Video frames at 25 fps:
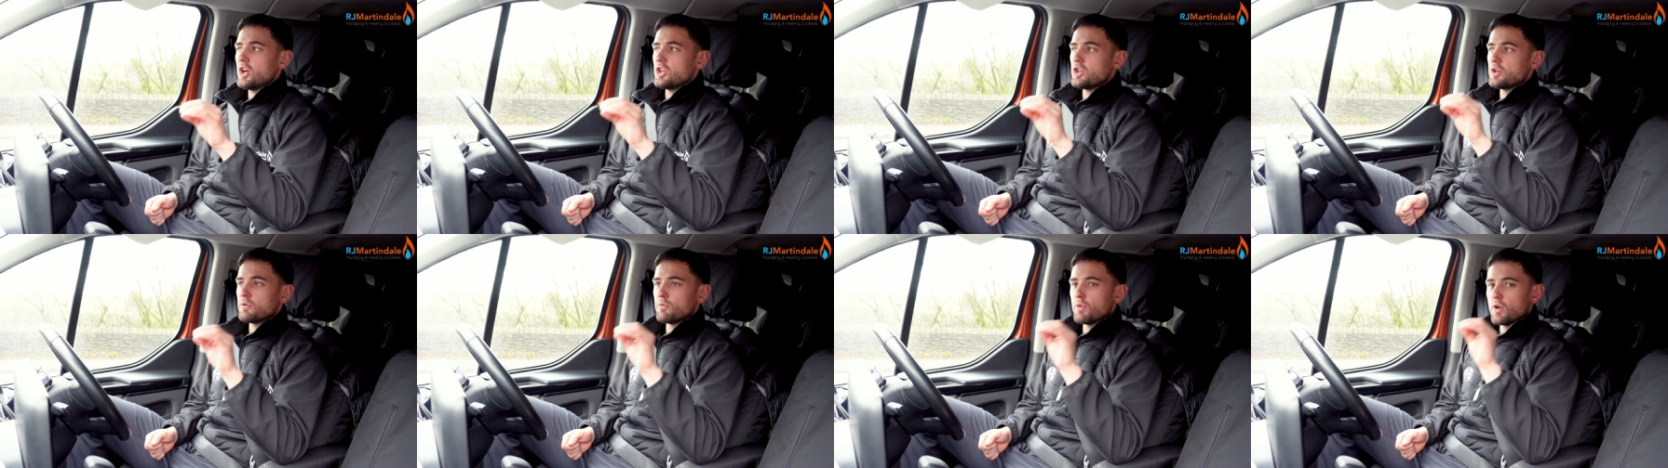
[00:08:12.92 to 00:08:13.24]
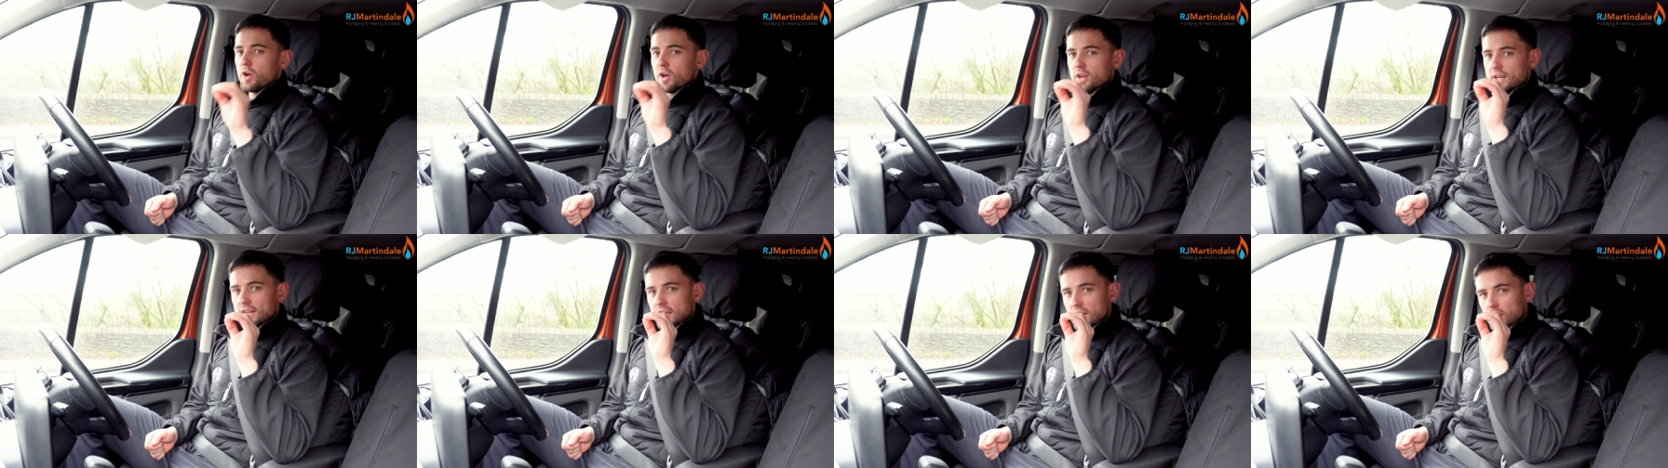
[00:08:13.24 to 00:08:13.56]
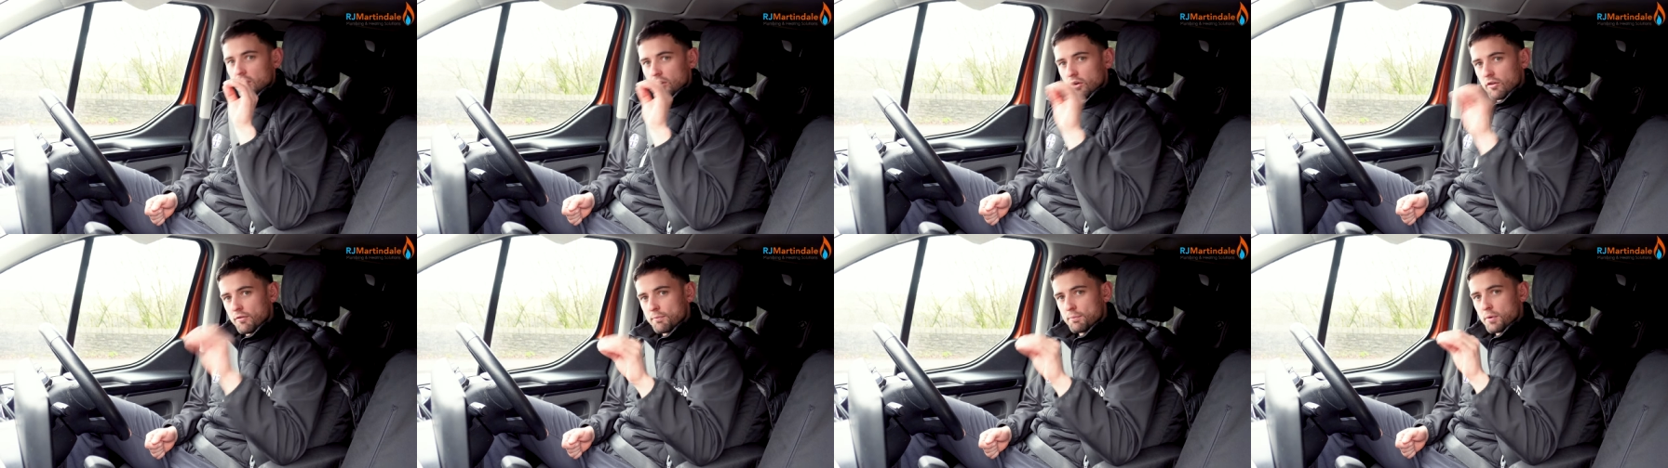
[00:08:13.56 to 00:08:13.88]
and you're earning
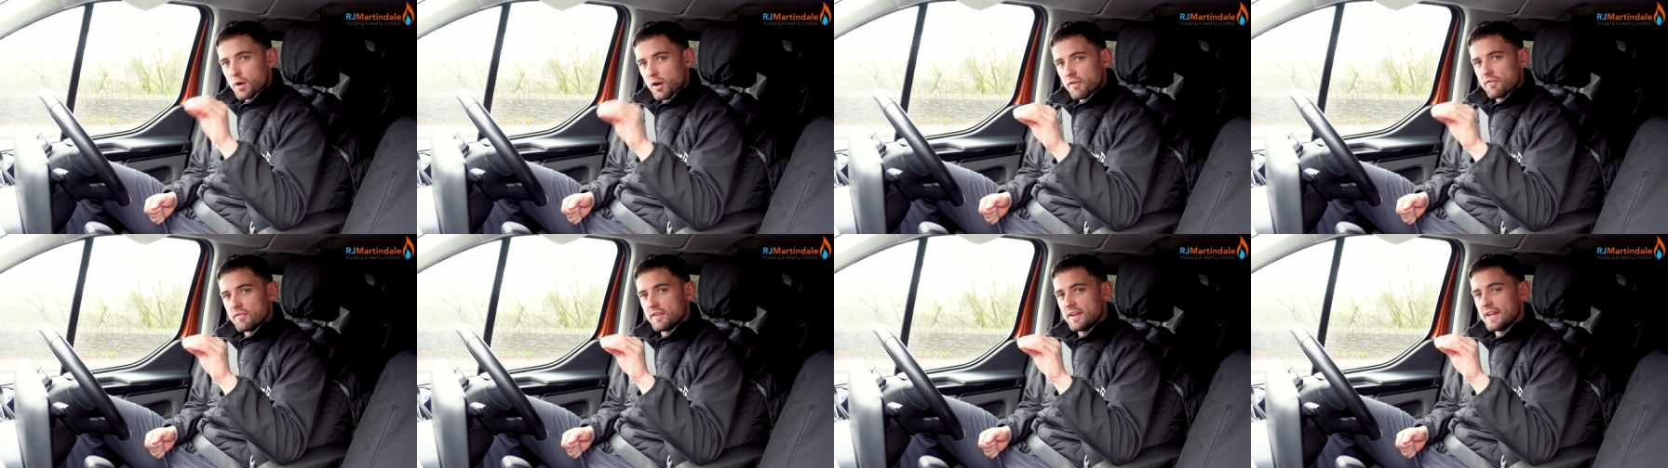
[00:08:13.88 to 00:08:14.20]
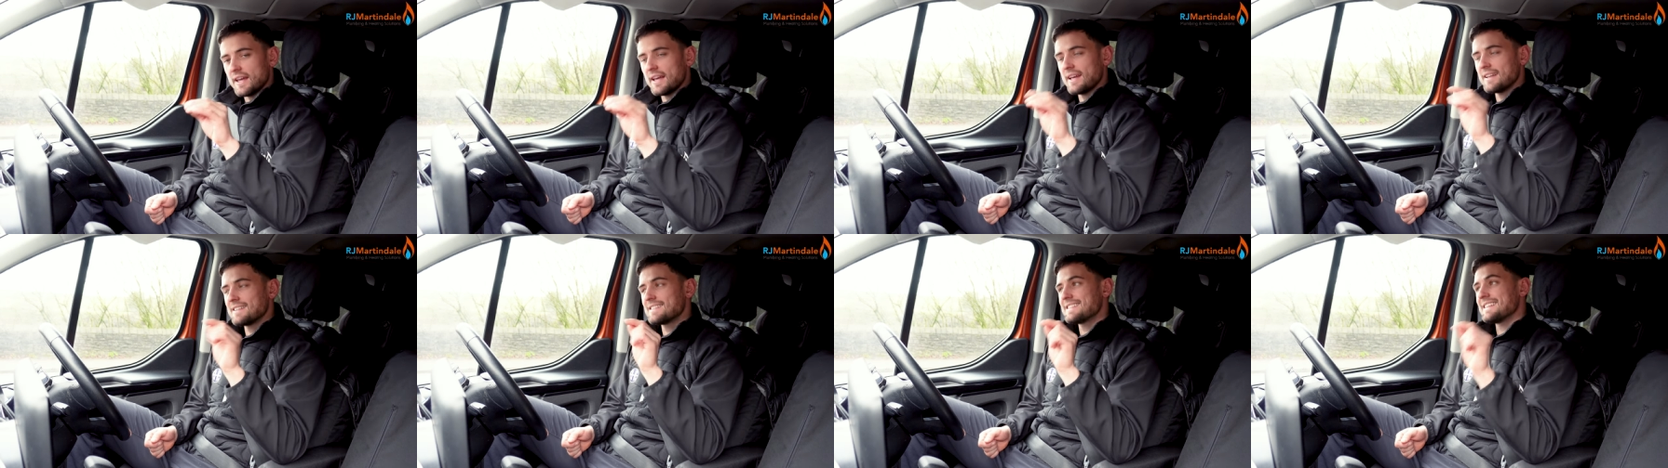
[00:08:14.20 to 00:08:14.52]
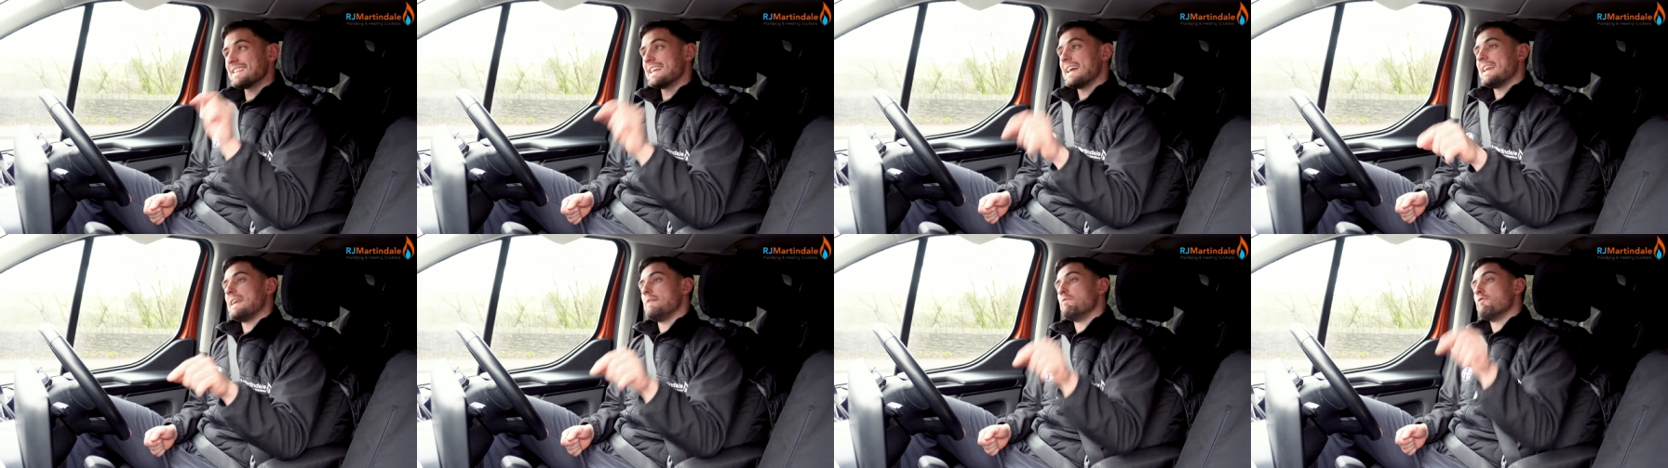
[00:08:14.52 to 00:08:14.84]
enough profit to then